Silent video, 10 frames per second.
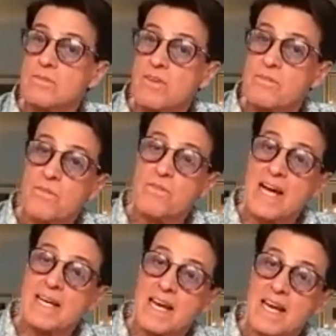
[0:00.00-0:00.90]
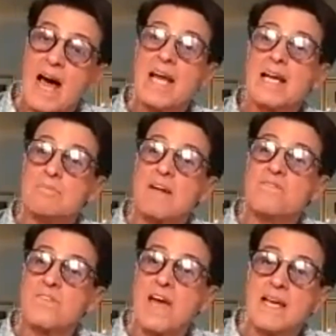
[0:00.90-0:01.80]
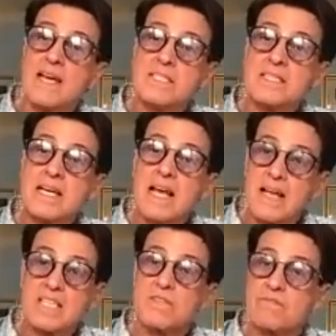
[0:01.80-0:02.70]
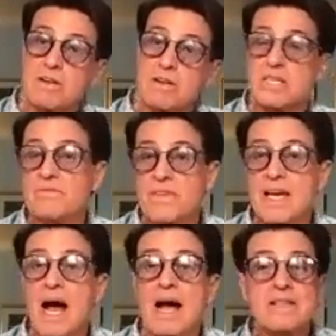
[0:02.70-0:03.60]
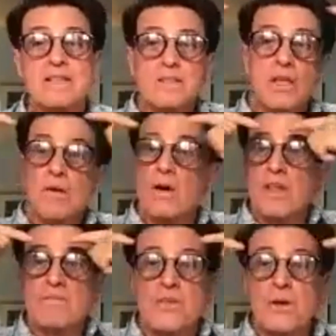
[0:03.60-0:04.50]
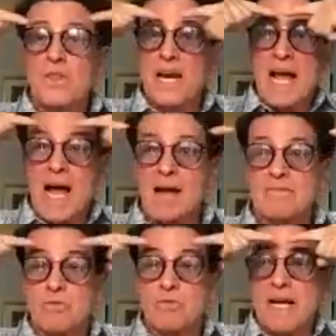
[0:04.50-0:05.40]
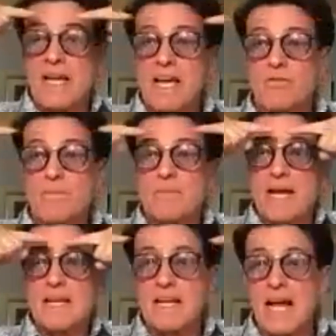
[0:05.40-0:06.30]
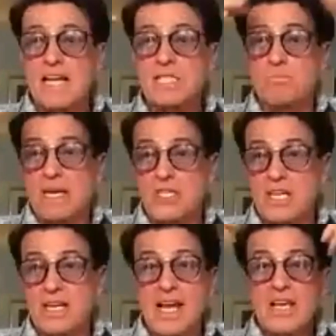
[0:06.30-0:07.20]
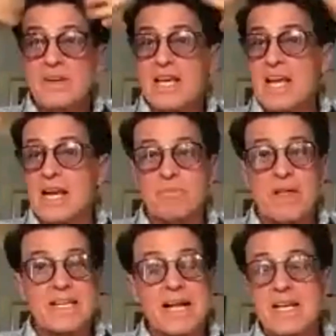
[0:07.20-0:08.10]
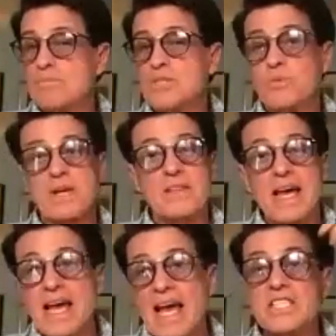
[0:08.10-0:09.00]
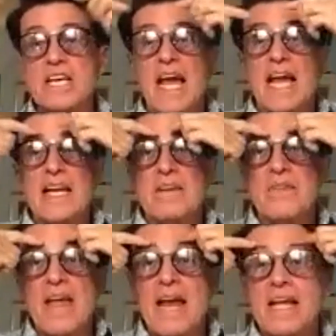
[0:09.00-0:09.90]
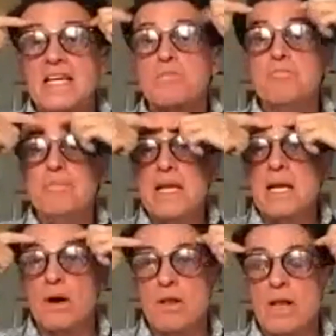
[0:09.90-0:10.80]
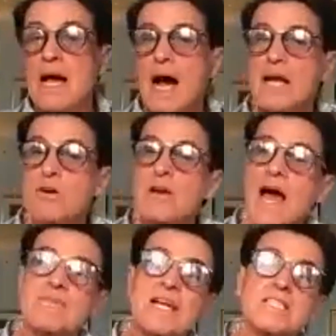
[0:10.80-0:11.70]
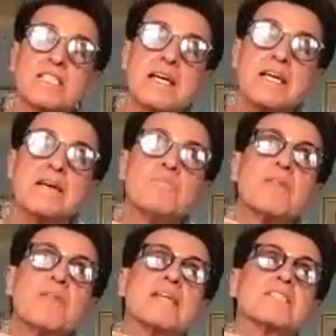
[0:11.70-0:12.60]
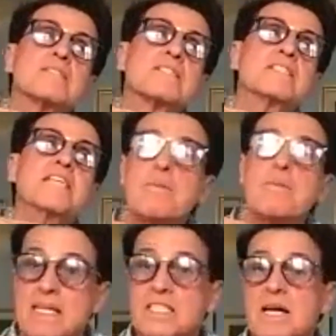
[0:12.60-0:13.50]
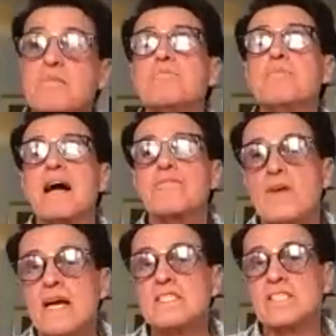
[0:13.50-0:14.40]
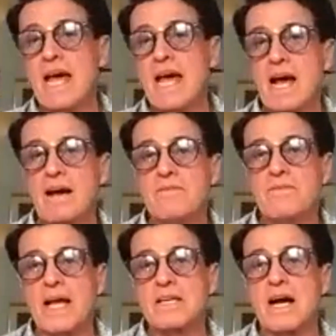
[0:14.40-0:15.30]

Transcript: you find a line on my face that's very severe, the few that I have is right here from my expression. You can't help that. That comes with aging, and even that is minimal. I don't have it as deep as some of my friends have, that